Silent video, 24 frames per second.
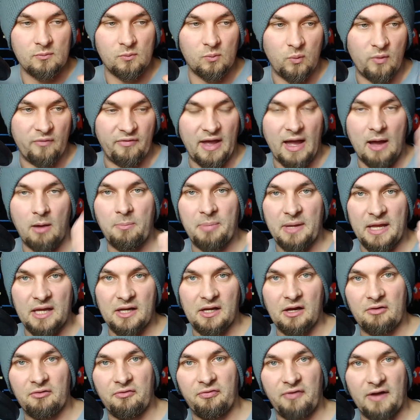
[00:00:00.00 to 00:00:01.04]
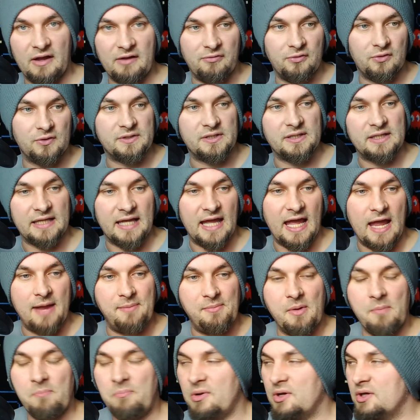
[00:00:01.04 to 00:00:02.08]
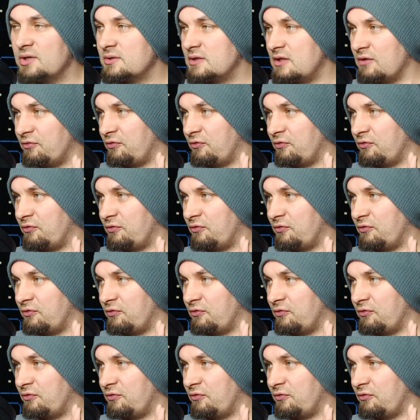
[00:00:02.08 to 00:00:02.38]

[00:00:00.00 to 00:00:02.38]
without being unfaithful to the game, but the